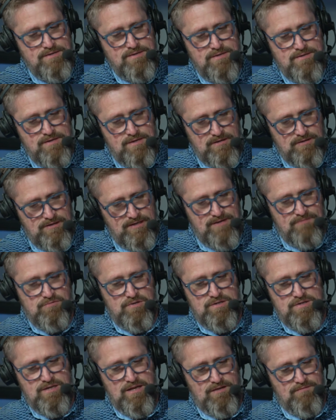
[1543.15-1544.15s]
to the
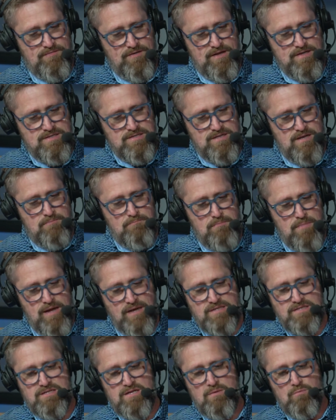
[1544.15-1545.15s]
Cleveland defense that
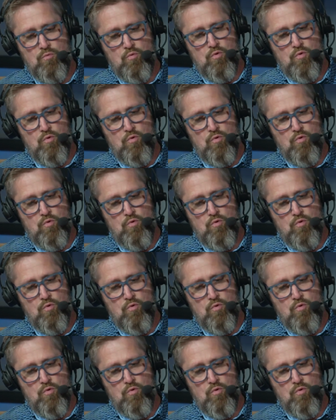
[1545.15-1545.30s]
makes them